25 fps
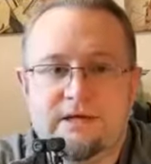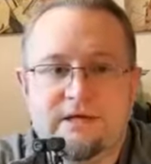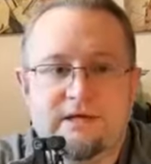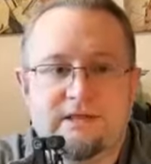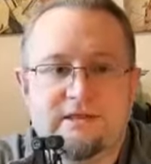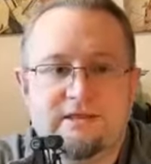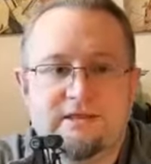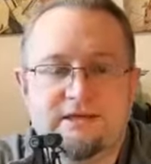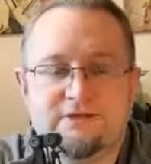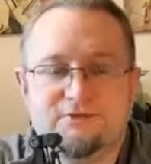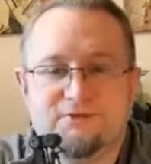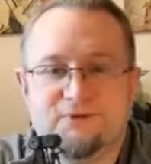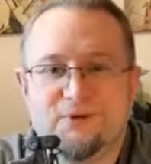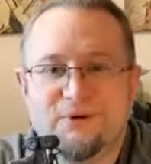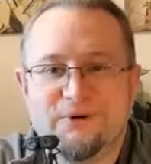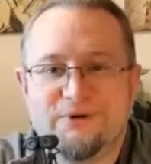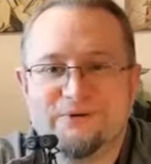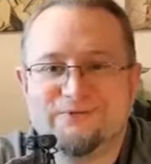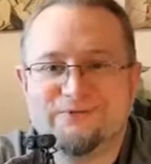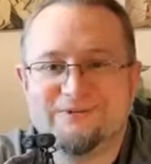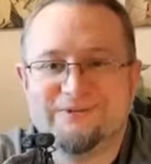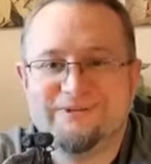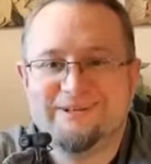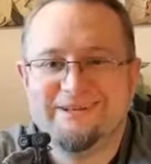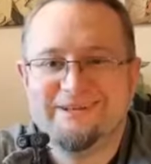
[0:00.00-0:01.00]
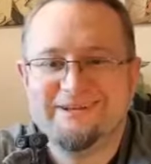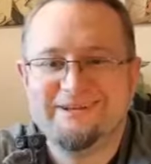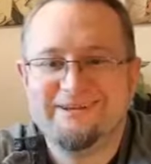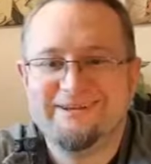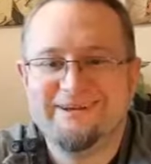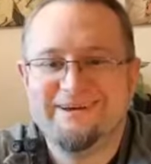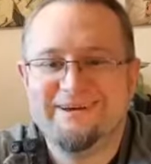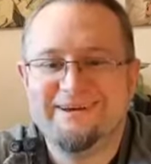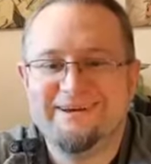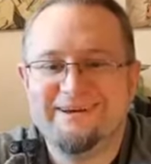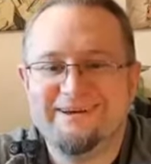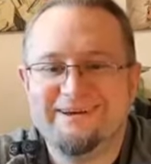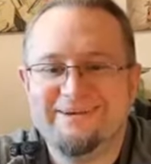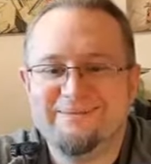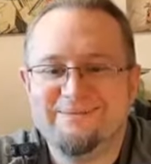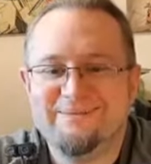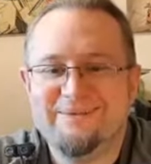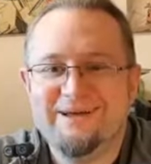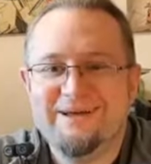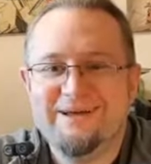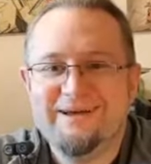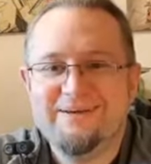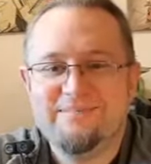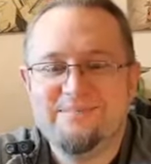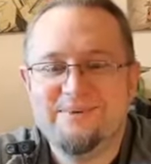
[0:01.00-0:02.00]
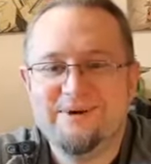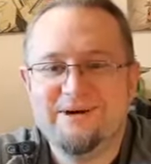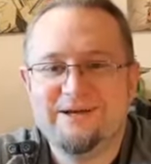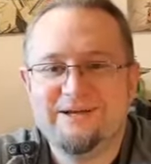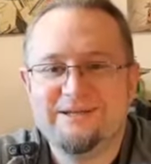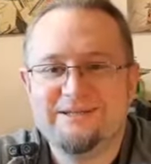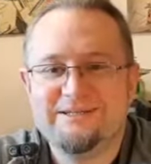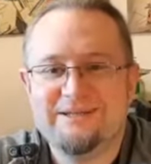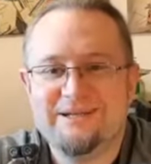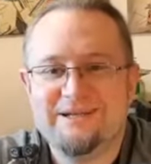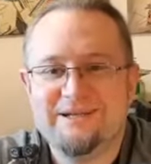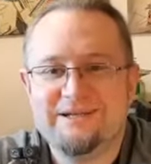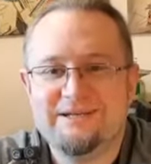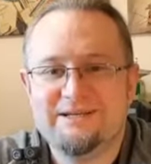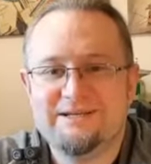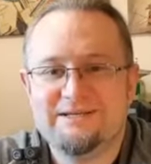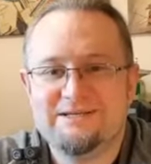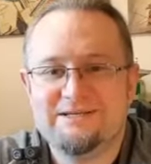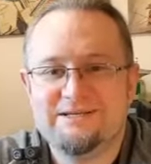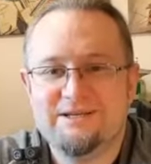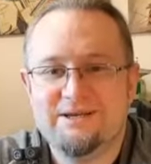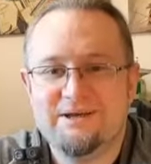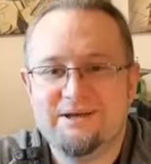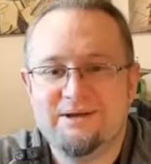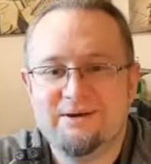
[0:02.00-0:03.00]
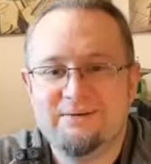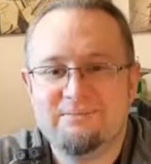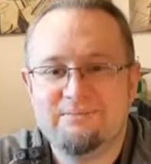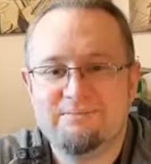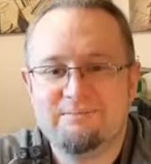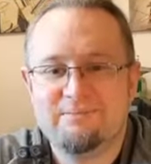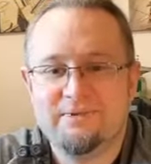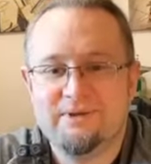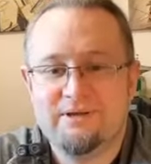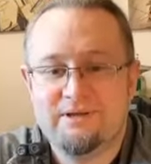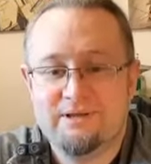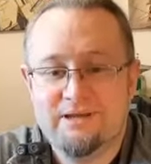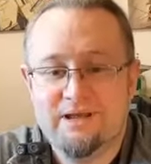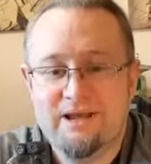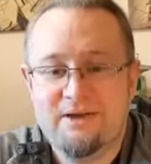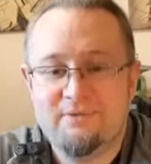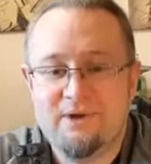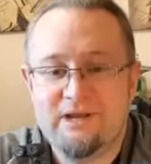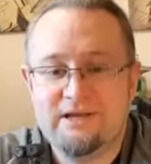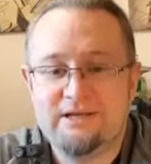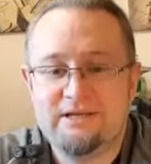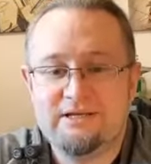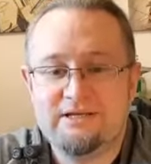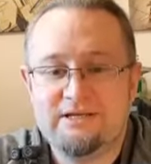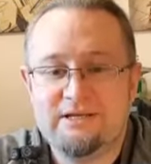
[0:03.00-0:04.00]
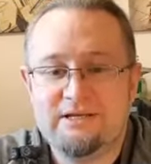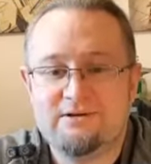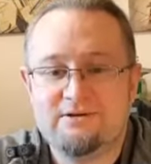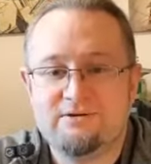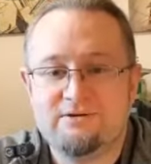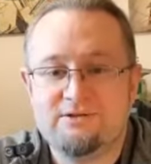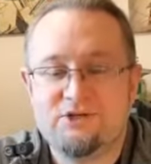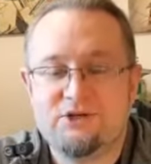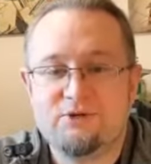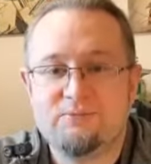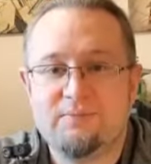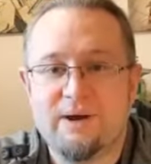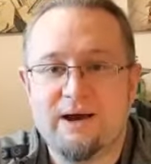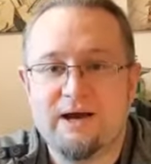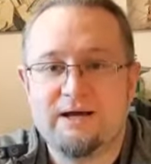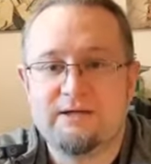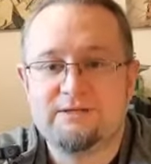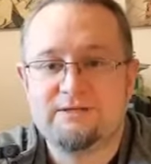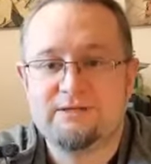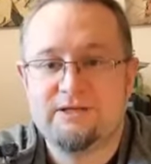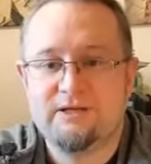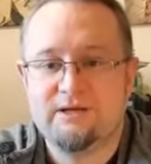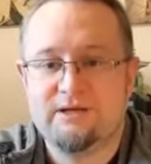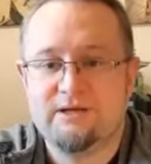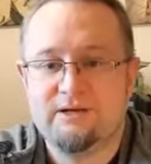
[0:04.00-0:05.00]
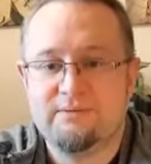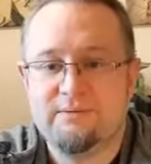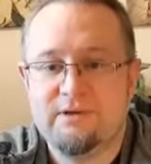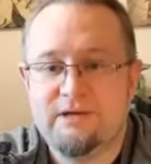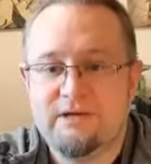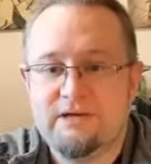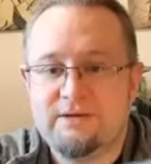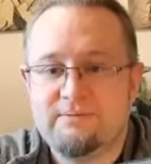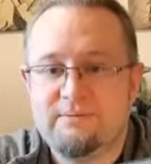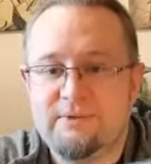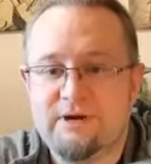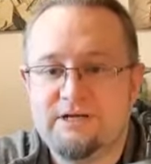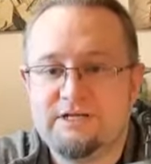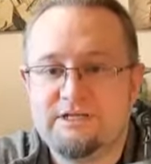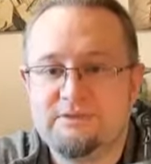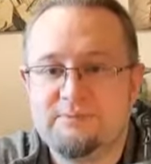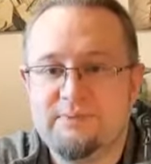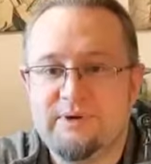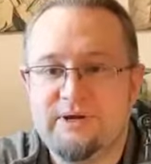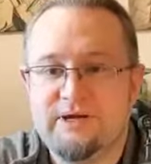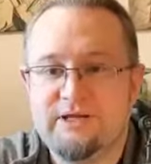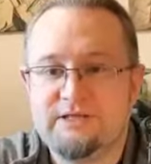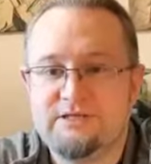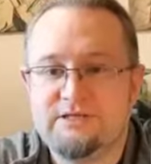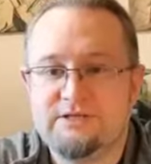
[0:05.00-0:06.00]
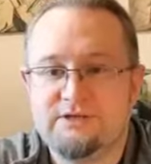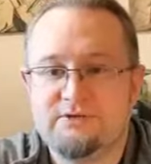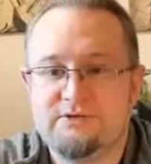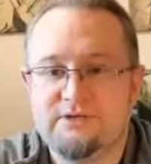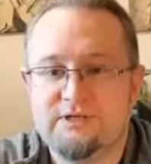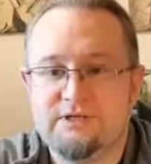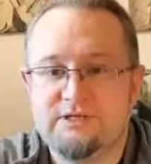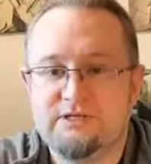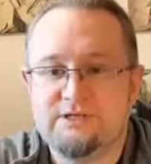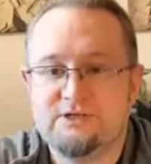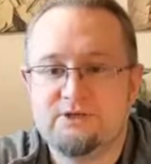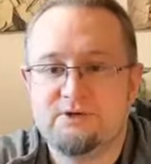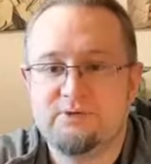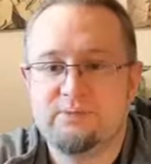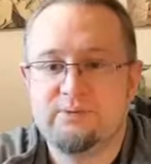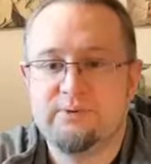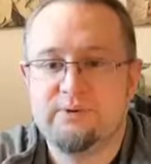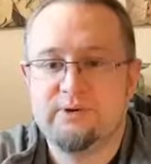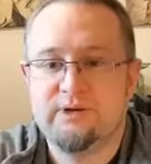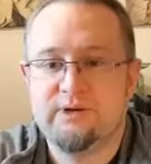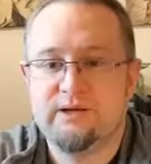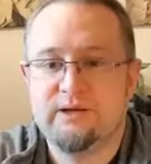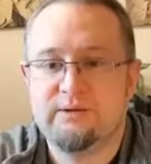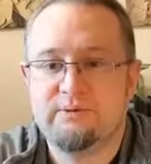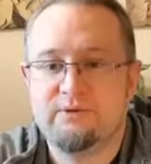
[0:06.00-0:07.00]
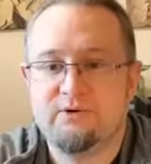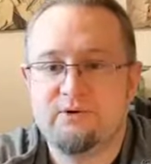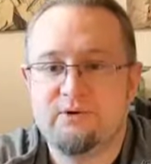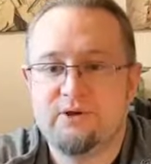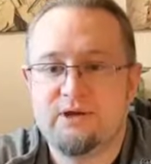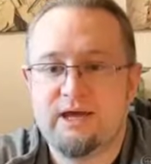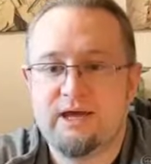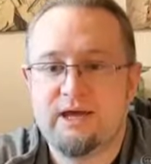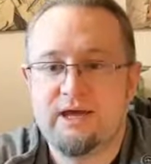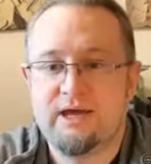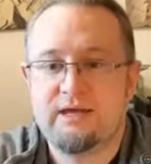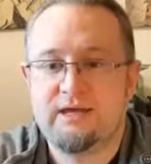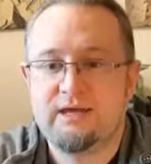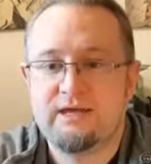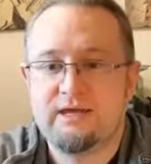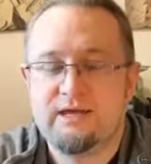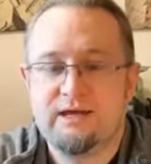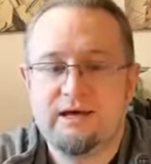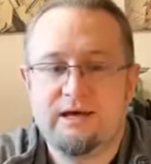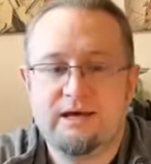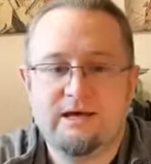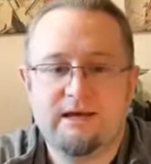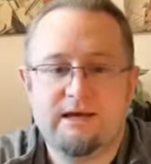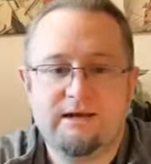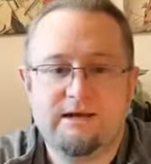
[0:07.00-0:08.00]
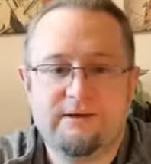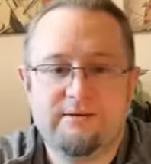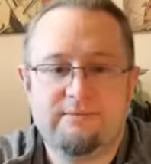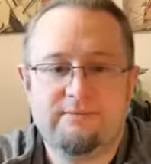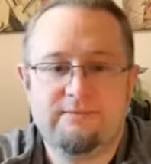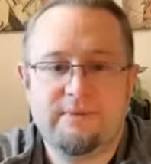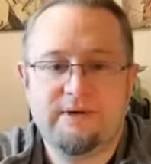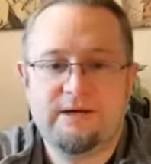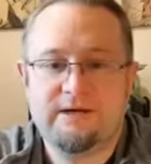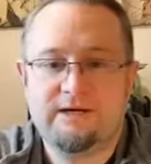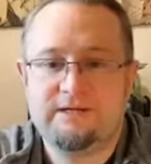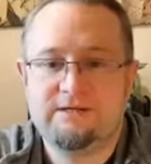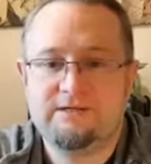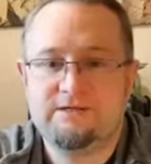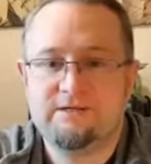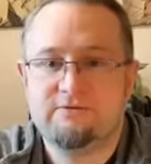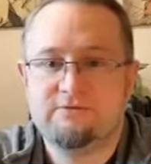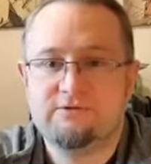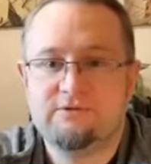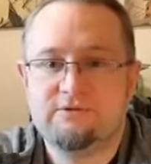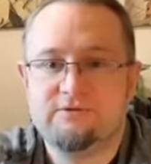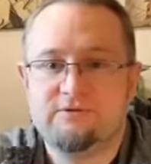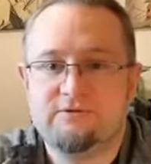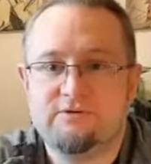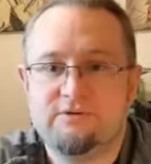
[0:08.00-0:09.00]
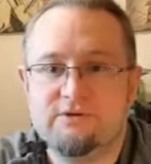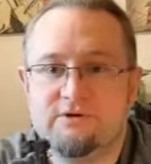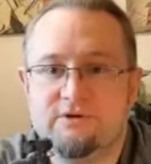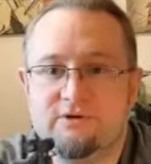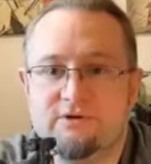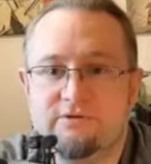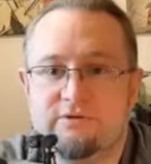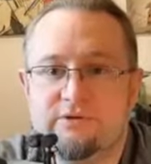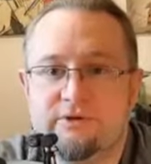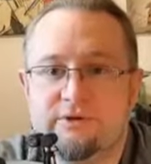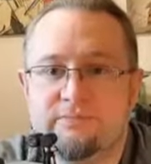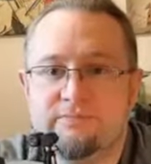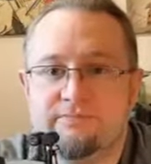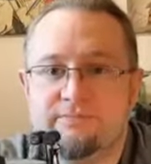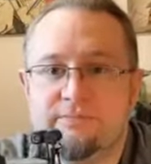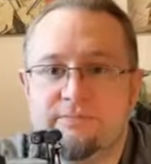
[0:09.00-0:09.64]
These were quite fiddly, but it didn't go too bad. Managed to paint all these up okay, and also I've got all the